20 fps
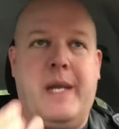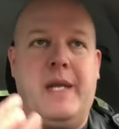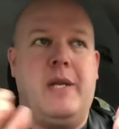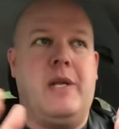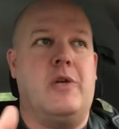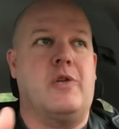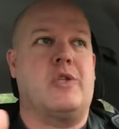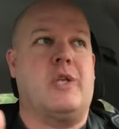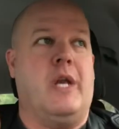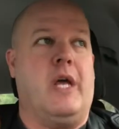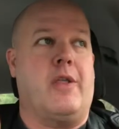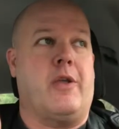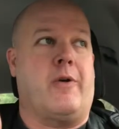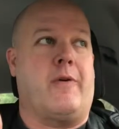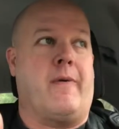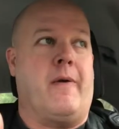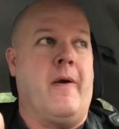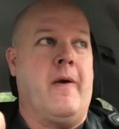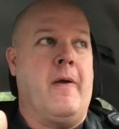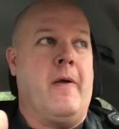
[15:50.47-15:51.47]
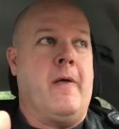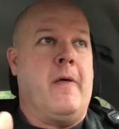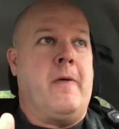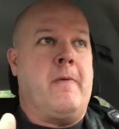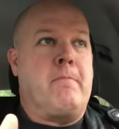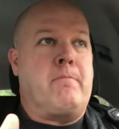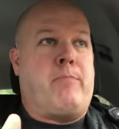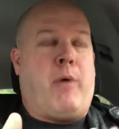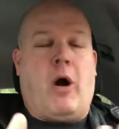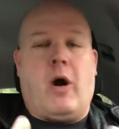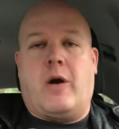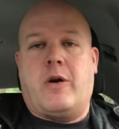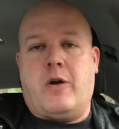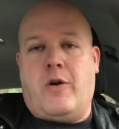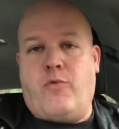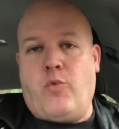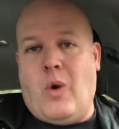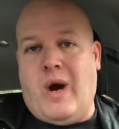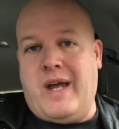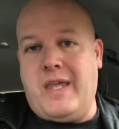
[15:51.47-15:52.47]
here's another part
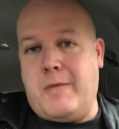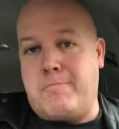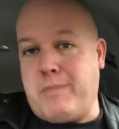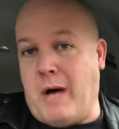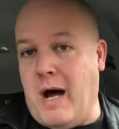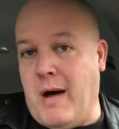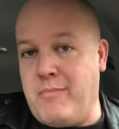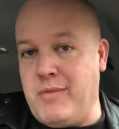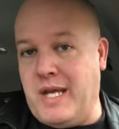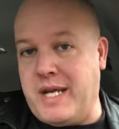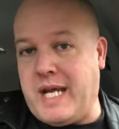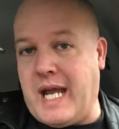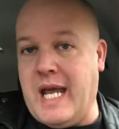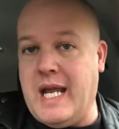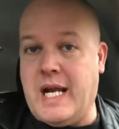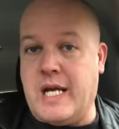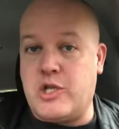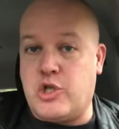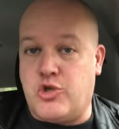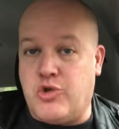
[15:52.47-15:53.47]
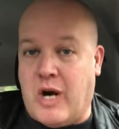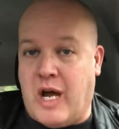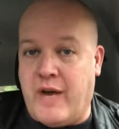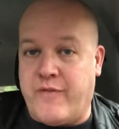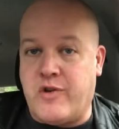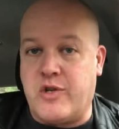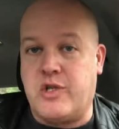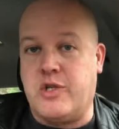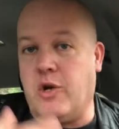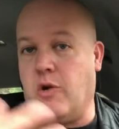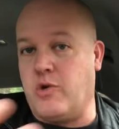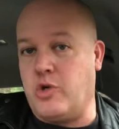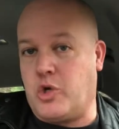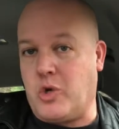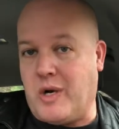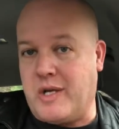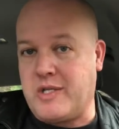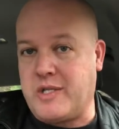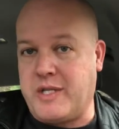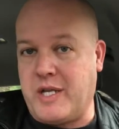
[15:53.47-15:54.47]
of why the public and us drivers don't
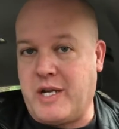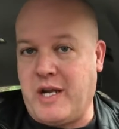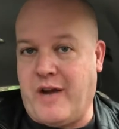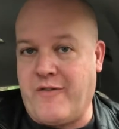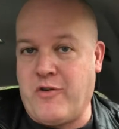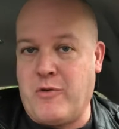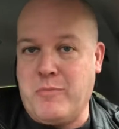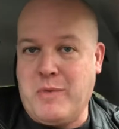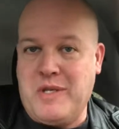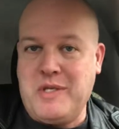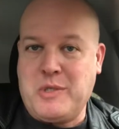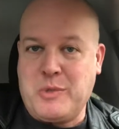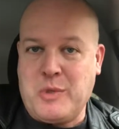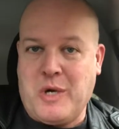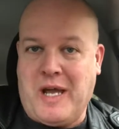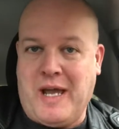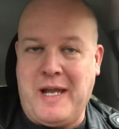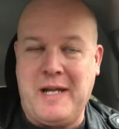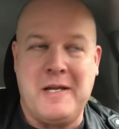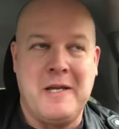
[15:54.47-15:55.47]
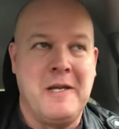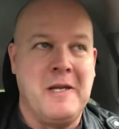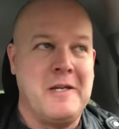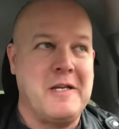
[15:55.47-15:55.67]
trust the government, right?